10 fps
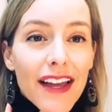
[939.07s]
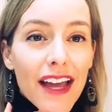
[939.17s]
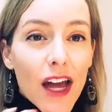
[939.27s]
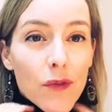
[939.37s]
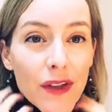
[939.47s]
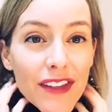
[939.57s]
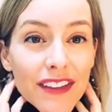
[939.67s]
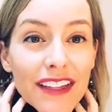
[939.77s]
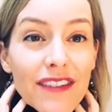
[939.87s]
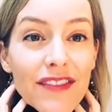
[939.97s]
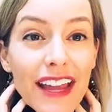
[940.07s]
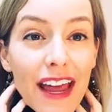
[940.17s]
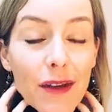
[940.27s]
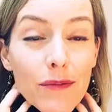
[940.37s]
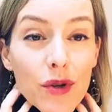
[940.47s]
And when the lymph
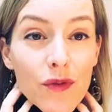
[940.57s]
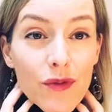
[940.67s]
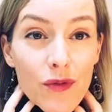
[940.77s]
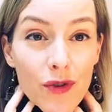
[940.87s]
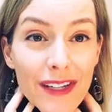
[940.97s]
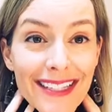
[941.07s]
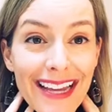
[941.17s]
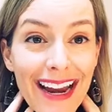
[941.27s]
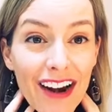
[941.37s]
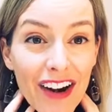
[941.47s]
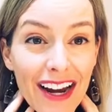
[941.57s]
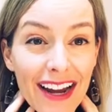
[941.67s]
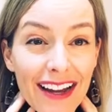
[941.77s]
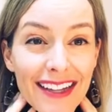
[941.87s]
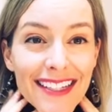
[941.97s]
can't move through this
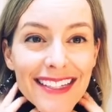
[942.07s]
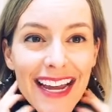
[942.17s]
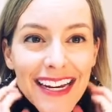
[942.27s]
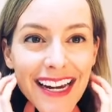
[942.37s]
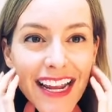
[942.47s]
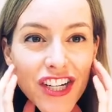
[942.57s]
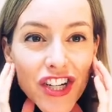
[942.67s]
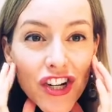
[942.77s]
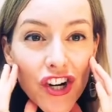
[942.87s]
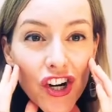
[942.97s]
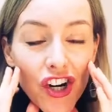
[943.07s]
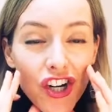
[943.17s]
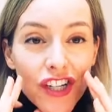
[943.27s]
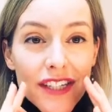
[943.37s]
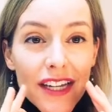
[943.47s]
area, stagnation
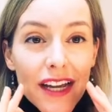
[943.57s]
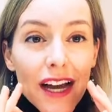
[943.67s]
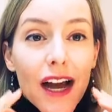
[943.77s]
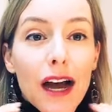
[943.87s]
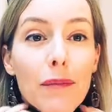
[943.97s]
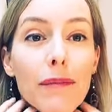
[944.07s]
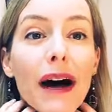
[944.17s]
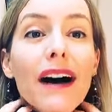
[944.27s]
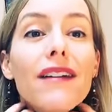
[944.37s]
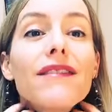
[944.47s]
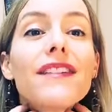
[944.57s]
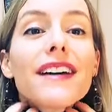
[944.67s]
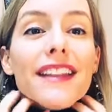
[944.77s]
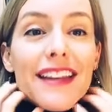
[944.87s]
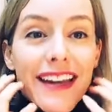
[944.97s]
occurs above
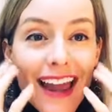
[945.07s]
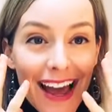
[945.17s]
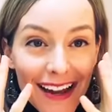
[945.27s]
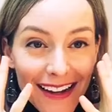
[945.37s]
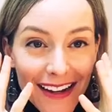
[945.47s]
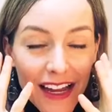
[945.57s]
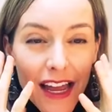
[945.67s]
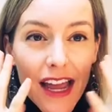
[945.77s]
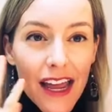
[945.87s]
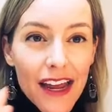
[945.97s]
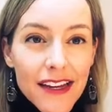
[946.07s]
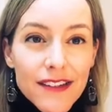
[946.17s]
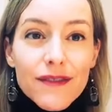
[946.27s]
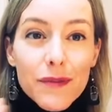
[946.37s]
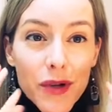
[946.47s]
the neck. And
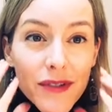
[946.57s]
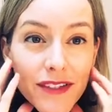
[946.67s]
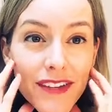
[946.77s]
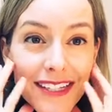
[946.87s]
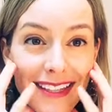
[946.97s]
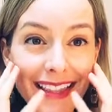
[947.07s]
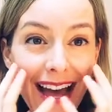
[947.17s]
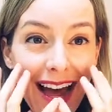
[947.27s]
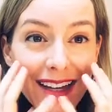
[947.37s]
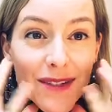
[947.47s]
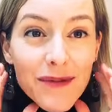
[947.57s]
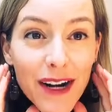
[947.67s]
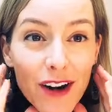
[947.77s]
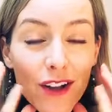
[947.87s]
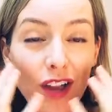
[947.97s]
for most of us, that's
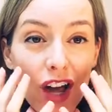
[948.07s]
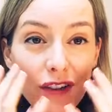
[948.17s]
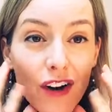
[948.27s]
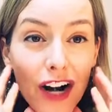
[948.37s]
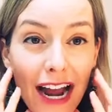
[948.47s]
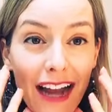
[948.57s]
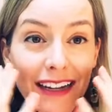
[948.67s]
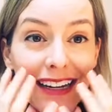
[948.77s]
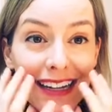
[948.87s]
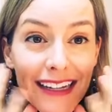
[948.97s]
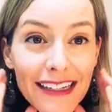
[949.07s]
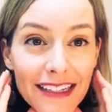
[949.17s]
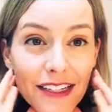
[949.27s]
where a lot of our acne is.